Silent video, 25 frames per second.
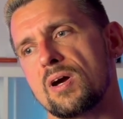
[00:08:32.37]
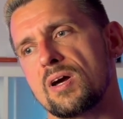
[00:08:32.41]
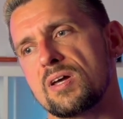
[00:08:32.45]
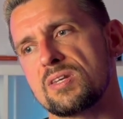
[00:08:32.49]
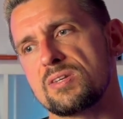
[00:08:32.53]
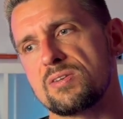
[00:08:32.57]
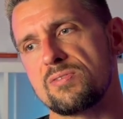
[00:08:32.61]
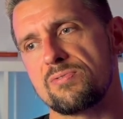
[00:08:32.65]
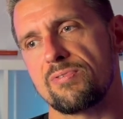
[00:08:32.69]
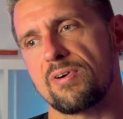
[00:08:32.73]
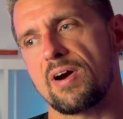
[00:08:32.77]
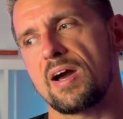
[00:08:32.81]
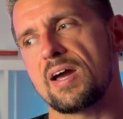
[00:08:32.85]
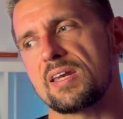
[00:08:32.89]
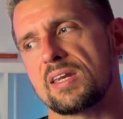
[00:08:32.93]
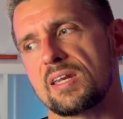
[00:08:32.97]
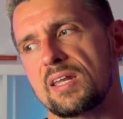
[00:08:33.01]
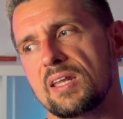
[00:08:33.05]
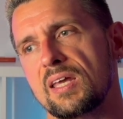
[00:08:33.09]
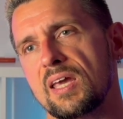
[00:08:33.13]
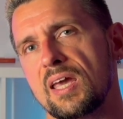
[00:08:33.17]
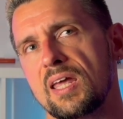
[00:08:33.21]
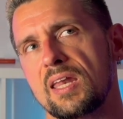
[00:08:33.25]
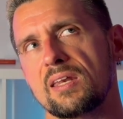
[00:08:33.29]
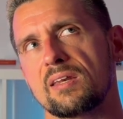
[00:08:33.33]

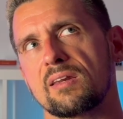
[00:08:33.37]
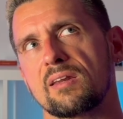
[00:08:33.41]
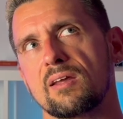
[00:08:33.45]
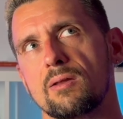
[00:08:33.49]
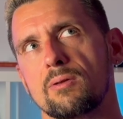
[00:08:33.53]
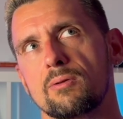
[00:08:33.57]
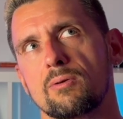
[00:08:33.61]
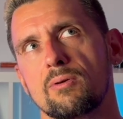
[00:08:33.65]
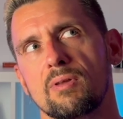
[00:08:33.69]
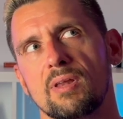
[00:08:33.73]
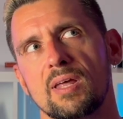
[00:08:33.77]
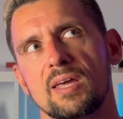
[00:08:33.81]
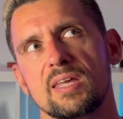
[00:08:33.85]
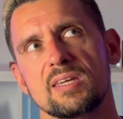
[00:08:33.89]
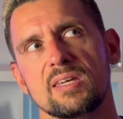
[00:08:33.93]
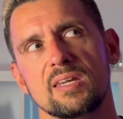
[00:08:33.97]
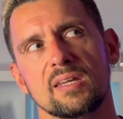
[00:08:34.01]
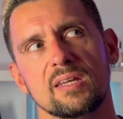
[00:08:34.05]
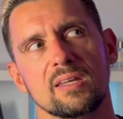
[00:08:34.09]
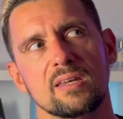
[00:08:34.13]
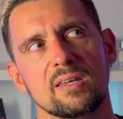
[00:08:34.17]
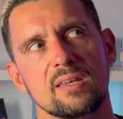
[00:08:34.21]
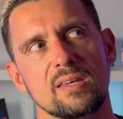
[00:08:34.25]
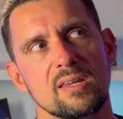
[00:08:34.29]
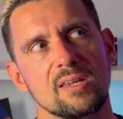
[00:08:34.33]
defining and
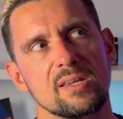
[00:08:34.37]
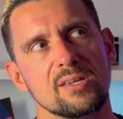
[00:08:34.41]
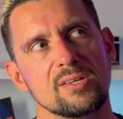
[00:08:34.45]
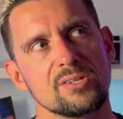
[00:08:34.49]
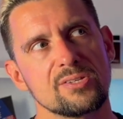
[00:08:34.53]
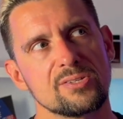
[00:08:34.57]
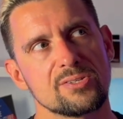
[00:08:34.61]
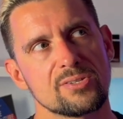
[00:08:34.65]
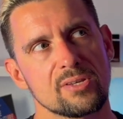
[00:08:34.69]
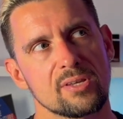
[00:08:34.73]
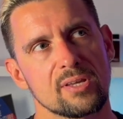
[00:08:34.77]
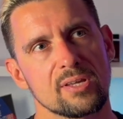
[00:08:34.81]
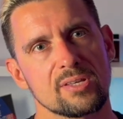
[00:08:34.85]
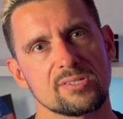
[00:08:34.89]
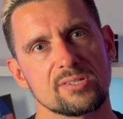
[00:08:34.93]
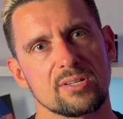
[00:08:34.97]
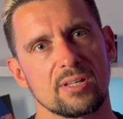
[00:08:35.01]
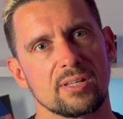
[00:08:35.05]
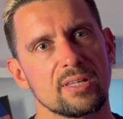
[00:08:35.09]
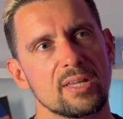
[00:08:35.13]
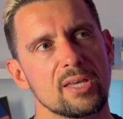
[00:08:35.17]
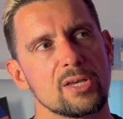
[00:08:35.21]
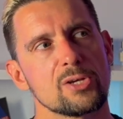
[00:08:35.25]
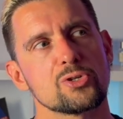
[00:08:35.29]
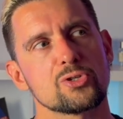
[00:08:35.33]
calculating this
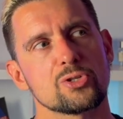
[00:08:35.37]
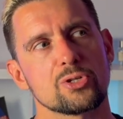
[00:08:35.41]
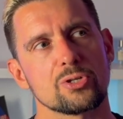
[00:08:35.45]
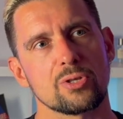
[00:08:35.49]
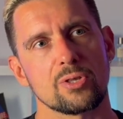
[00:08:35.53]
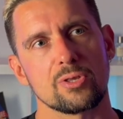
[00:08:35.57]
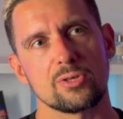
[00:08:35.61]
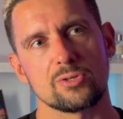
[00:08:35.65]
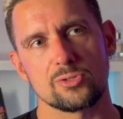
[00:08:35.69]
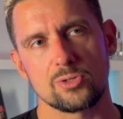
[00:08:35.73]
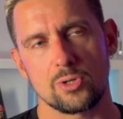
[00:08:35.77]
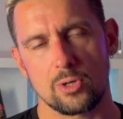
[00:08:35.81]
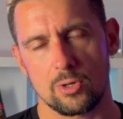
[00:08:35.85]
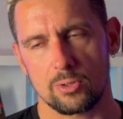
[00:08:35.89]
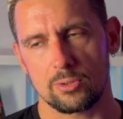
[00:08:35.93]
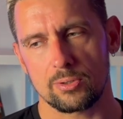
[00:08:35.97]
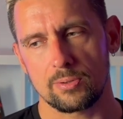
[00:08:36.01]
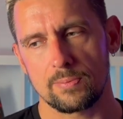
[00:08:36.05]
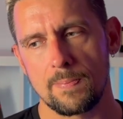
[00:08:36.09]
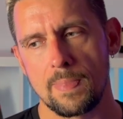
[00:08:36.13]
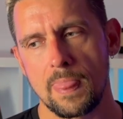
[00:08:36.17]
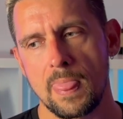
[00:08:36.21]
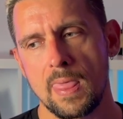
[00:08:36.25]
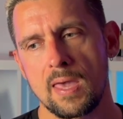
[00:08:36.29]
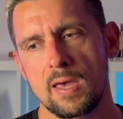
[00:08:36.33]
consolidation
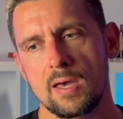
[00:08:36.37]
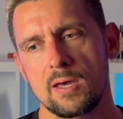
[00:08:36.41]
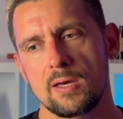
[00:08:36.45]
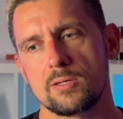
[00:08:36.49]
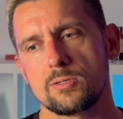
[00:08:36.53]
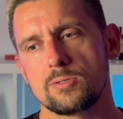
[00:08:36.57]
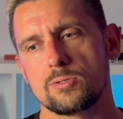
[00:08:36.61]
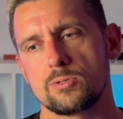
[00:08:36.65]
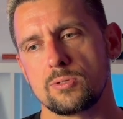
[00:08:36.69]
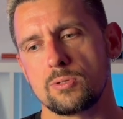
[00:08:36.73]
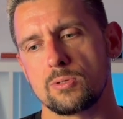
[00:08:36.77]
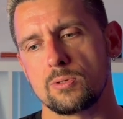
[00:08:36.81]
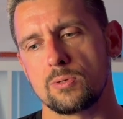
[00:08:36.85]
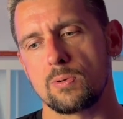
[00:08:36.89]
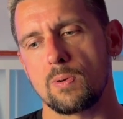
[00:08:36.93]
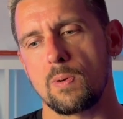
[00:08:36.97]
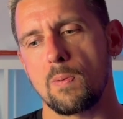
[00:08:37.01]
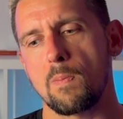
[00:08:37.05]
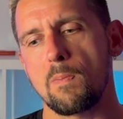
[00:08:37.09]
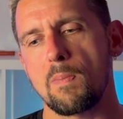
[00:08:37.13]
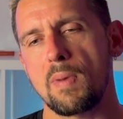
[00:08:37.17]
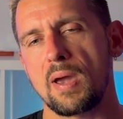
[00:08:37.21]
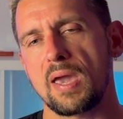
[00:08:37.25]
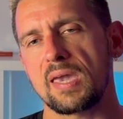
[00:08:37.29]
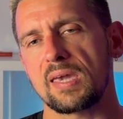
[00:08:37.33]
zone to
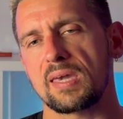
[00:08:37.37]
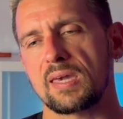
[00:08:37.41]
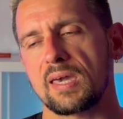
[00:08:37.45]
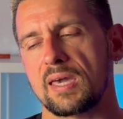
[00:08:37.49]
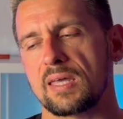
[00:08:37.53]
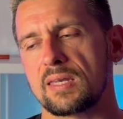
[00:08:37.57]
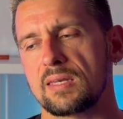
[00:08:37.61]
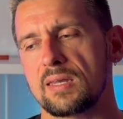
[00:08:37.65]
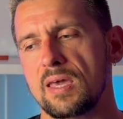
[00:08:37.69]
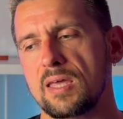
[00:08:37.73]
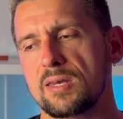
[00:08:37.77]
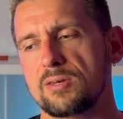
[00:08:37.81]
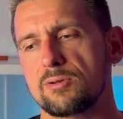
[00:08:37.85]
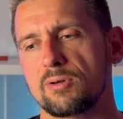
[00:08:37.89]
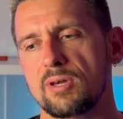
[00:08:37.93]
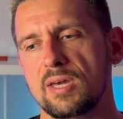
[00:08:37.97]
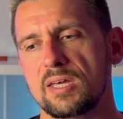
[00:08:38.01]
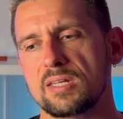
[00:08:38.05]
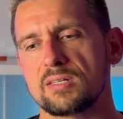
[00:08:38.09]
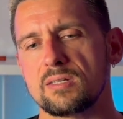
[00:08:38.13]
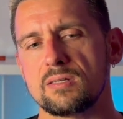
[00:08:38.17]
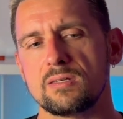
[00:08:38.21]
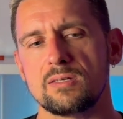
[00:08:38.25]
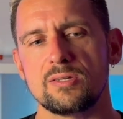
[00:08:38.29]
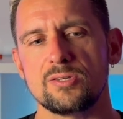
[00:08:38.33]
make an
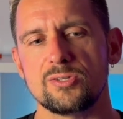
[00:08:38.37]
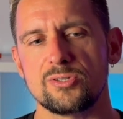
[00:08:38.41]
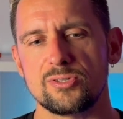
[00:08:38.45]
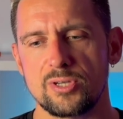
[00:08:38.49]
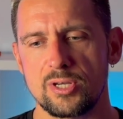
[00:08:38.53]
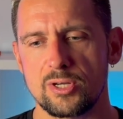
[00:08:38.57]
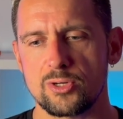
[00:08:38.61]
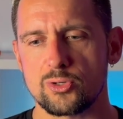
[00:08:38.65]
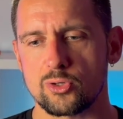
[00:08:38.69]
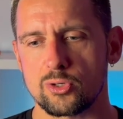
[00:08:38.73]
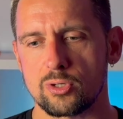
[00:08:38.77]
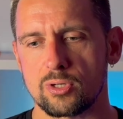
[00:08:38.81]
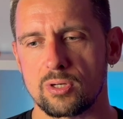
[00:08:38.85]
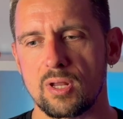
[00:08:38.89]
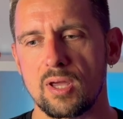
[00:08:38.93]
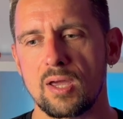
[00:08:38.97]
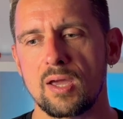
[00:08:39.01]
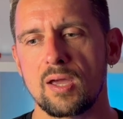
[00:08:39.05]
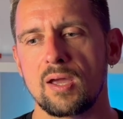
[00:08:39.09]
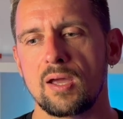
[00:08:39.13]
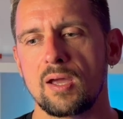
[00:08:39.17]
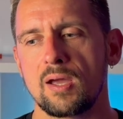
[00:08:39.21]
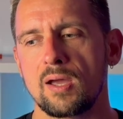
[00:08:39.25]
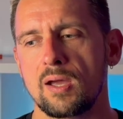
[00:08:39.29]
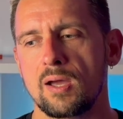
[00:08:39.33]
educated decision
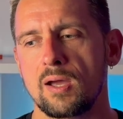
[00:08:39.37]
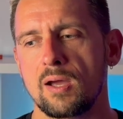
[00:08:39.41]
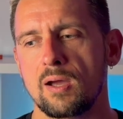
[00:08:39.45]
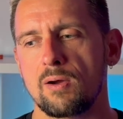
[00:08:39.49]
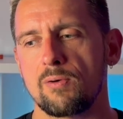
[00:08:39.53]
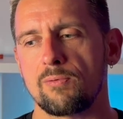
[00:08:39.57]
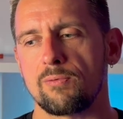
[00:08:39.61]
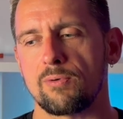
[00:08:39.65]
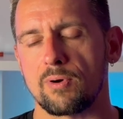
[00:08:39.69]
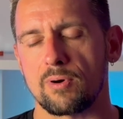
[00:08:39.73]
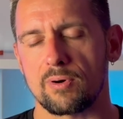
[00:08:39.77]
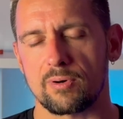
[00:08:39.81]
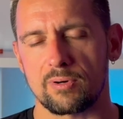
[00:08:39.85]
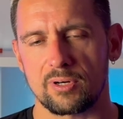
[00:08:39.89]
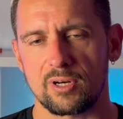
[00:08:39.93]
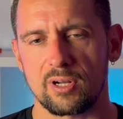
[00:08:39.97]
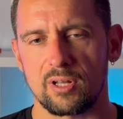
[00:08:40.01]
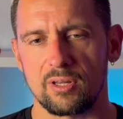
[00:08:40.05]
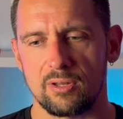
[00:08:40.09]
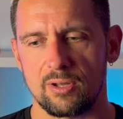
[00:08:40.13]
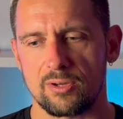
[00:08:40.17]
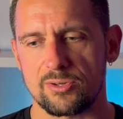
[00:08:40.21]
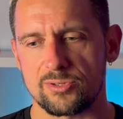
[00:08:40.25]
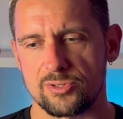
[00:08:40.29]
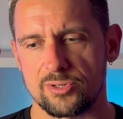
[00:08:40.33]
for
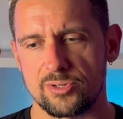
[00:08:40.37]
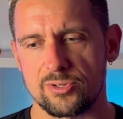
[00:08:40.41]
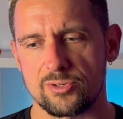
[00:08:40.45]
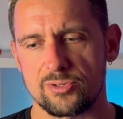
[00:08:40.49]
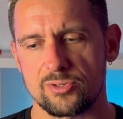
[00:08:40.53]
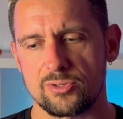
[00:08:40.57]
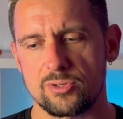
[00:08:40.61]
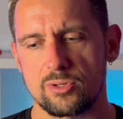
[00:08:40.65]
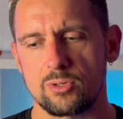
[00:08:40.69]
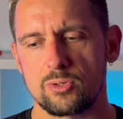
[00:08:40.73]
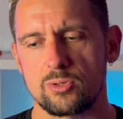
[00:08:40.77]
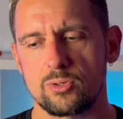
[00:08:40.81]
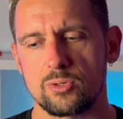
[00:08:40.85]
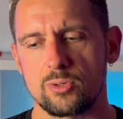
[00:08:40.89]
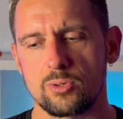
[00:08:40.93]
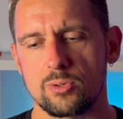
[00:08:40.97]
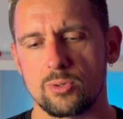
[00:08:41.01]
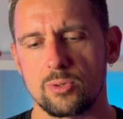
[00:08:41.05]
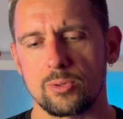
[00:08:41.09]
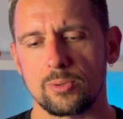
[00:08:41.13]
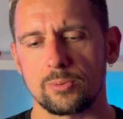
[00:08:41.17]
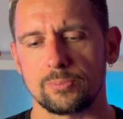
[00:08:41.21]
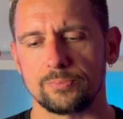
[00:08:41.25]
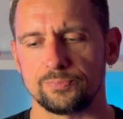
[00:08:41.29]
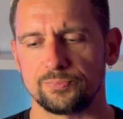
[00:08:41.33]
Colossus
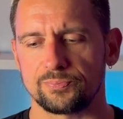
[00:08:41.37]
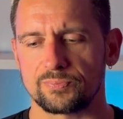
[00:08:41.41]
to